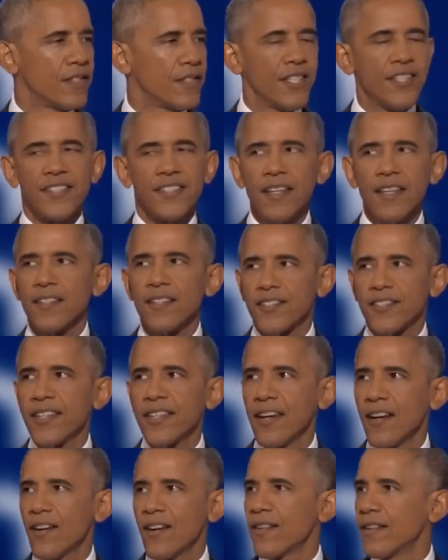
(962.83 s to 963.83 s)
She's still
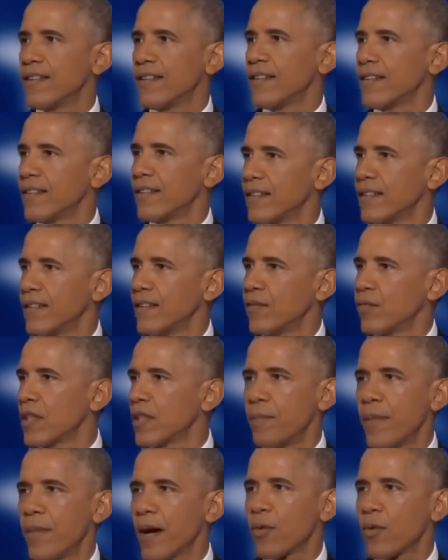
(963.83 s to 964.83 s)
seared
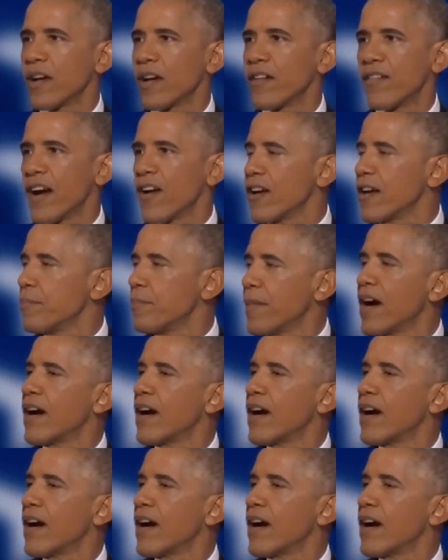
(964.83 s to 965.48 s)
with the memory of every